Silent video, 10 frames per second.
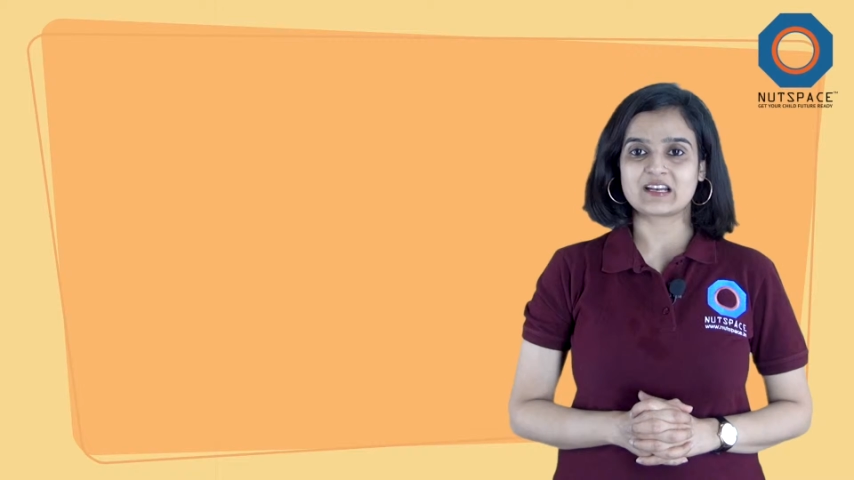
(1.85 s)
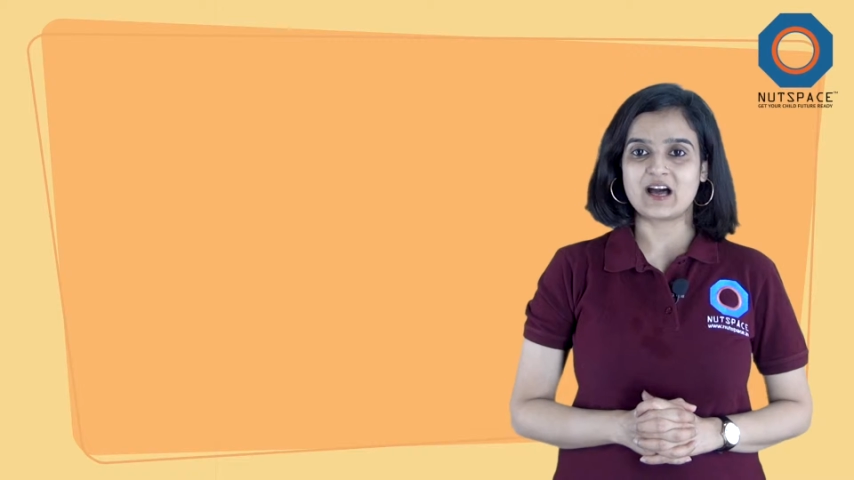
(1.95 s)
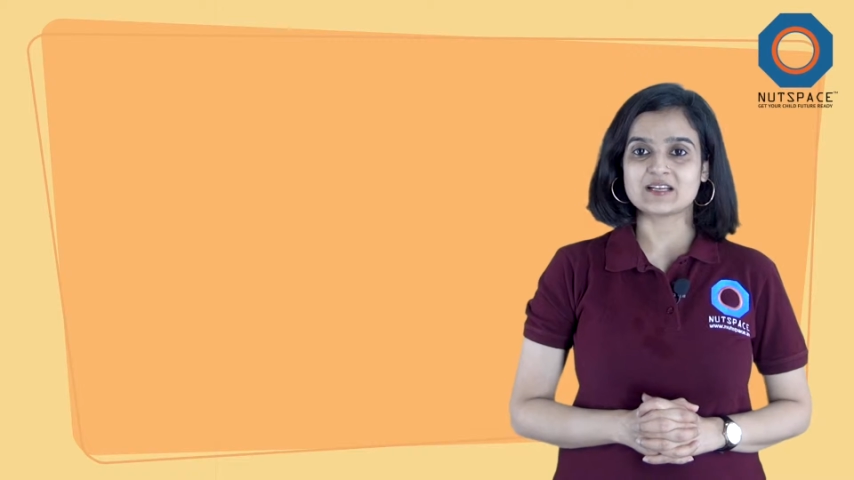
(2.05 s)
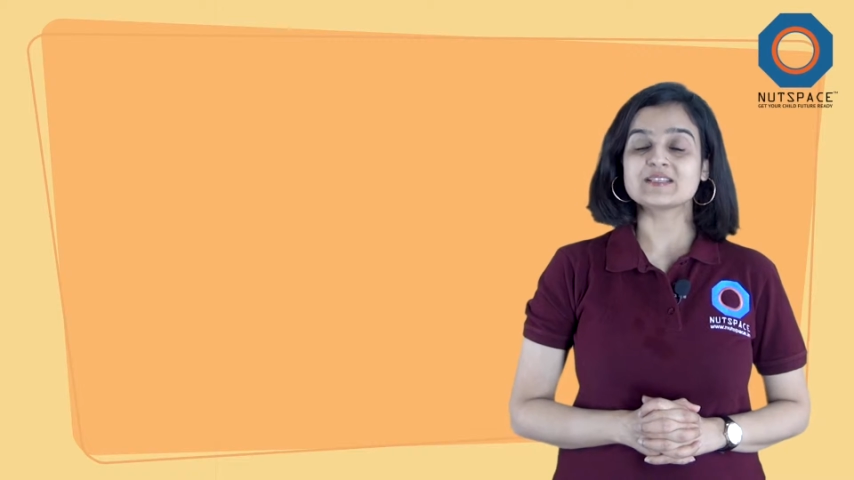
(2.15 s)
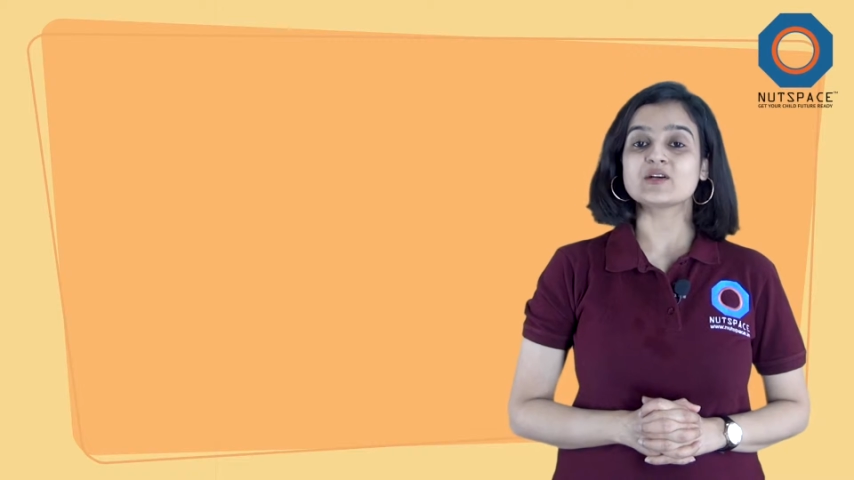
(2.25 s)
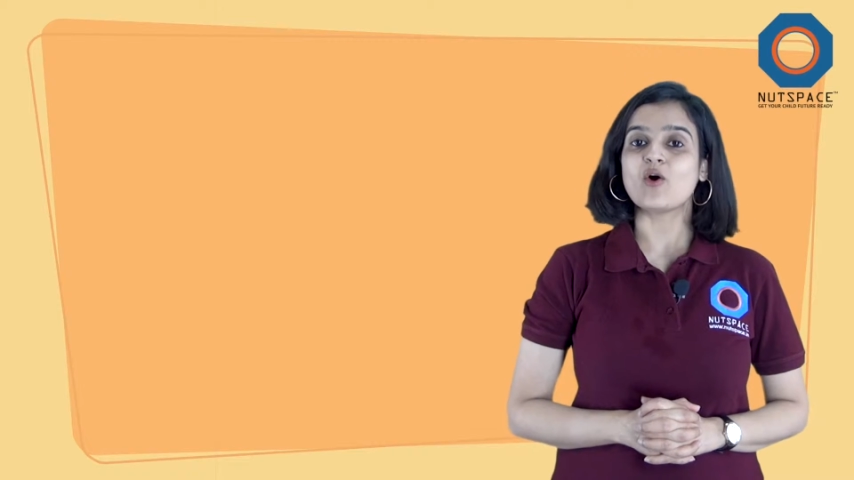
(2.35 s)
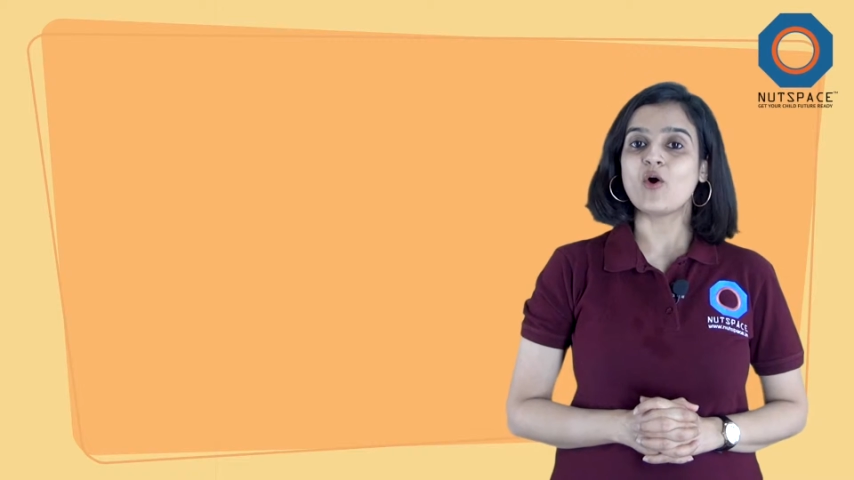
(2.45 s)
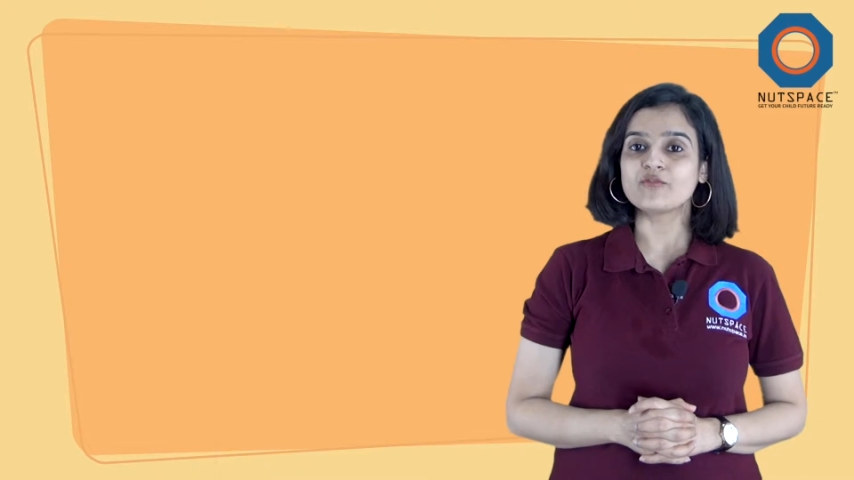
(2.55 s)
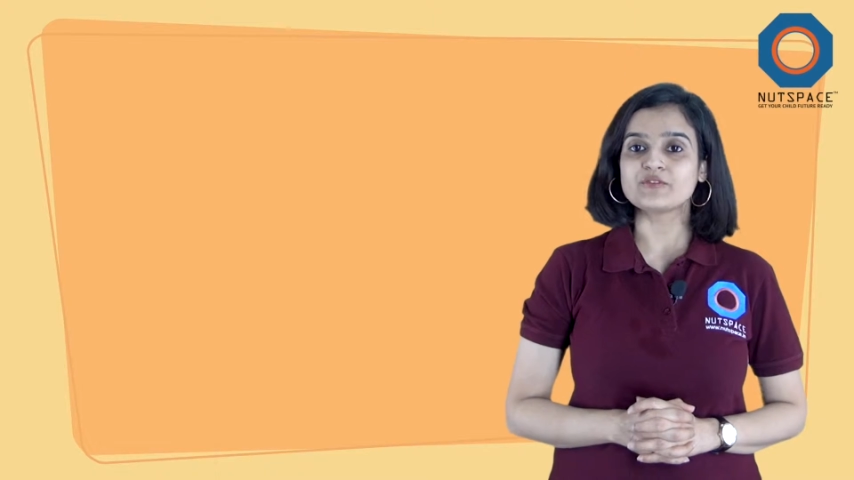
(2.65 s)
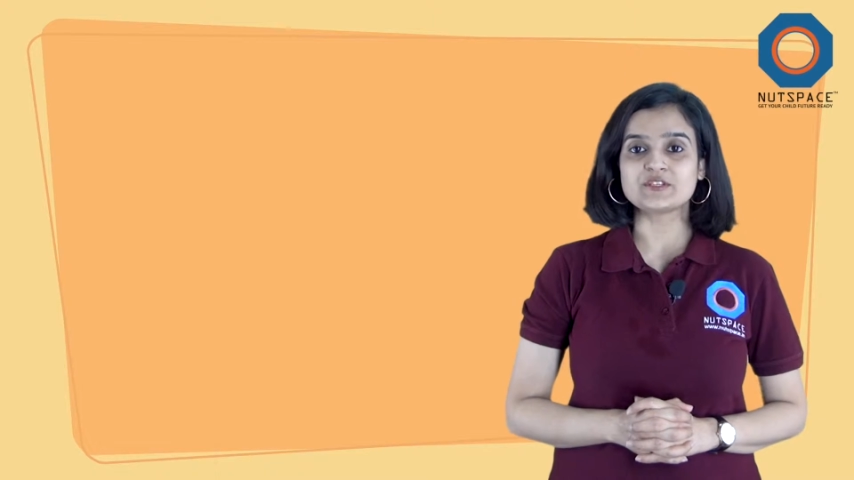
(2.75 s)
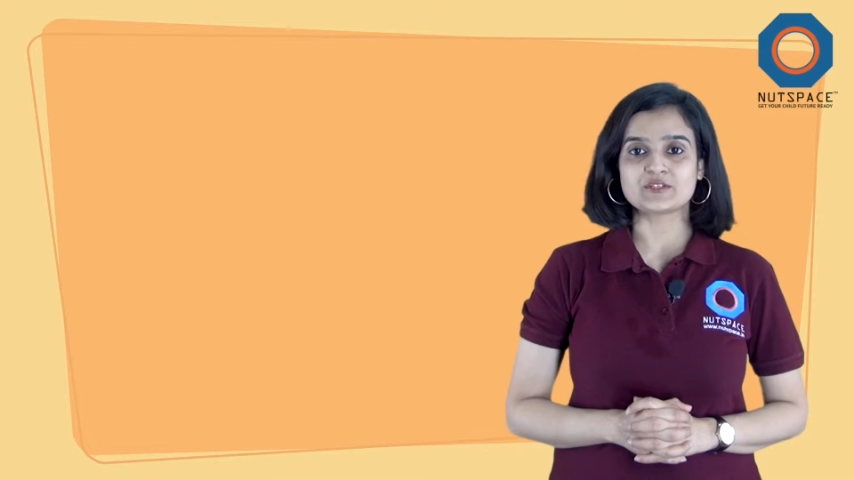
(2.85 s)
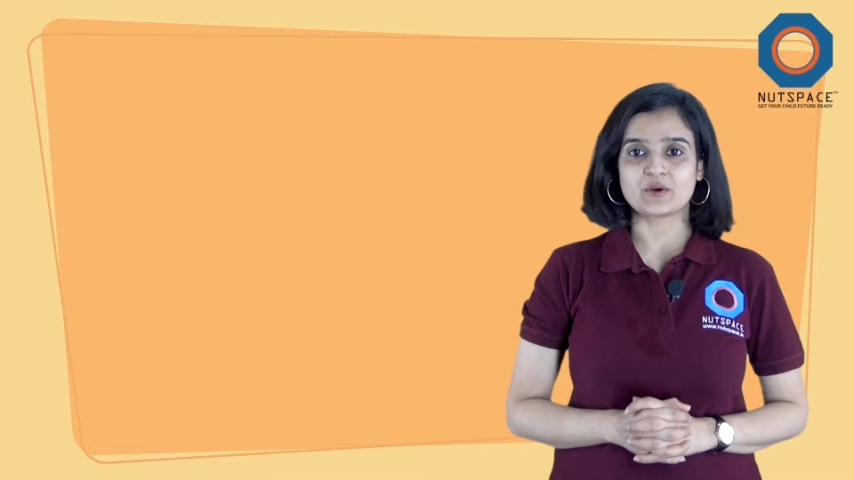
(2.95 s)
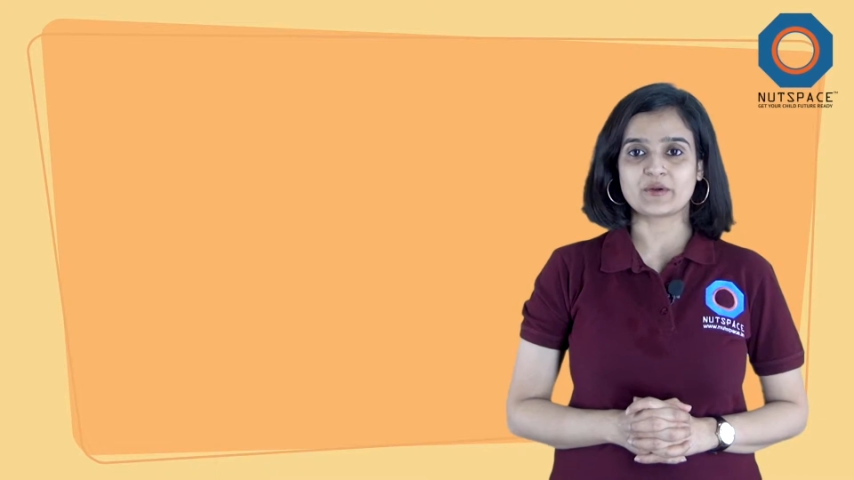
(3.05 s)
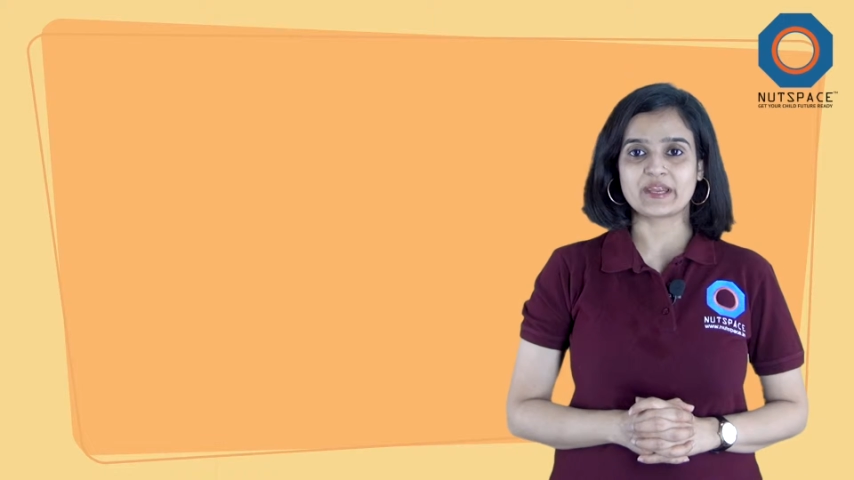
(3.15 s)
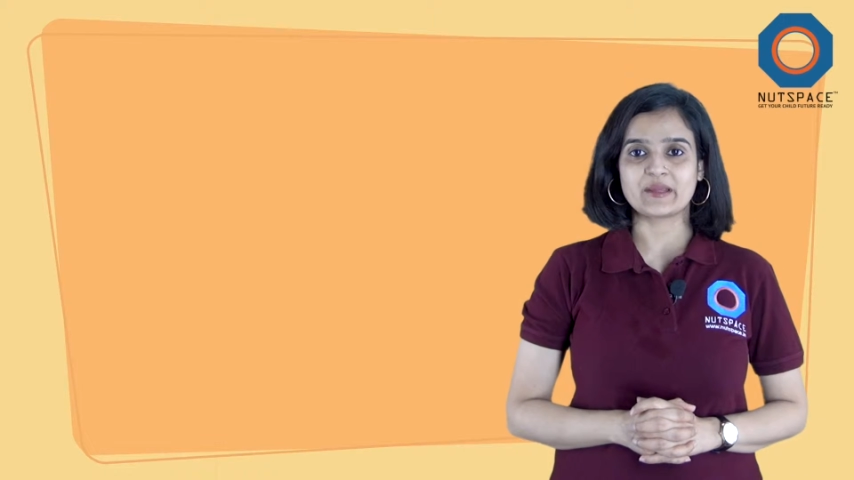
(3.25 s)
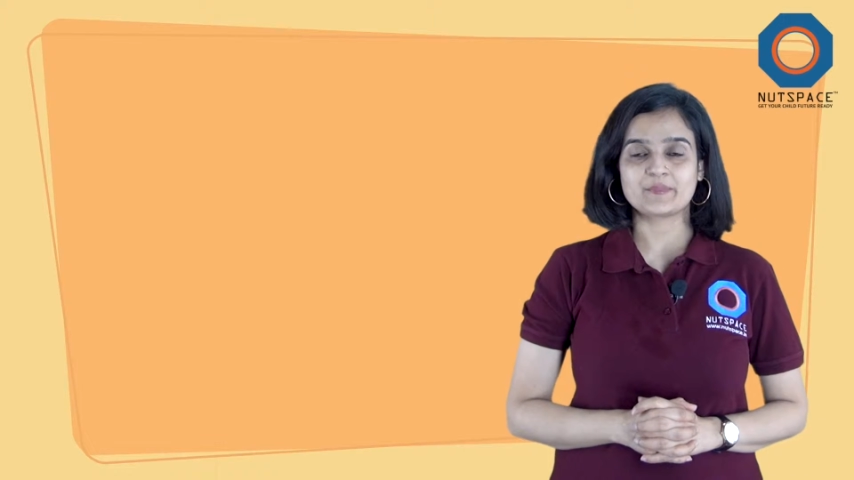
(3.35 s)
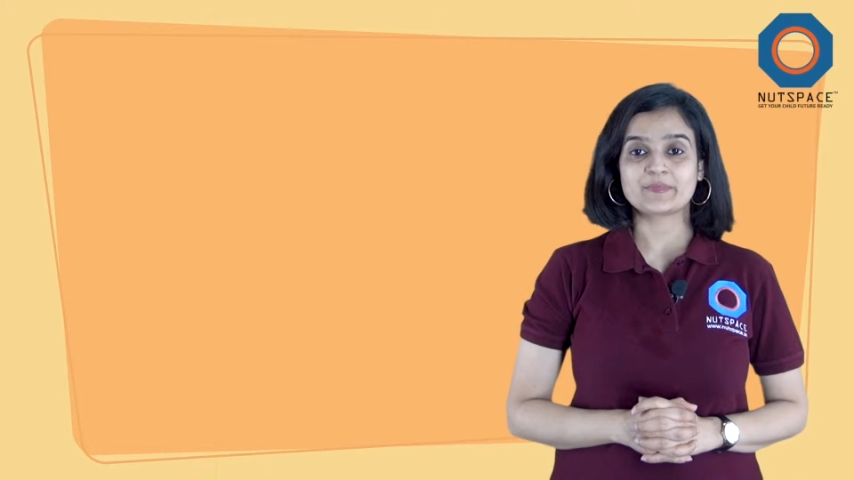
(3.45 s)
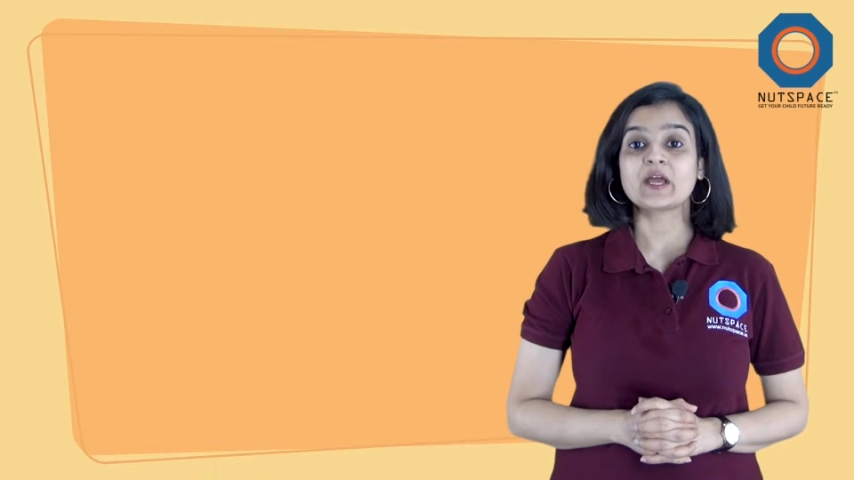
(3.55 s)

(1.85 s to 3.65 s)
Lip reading: class of the story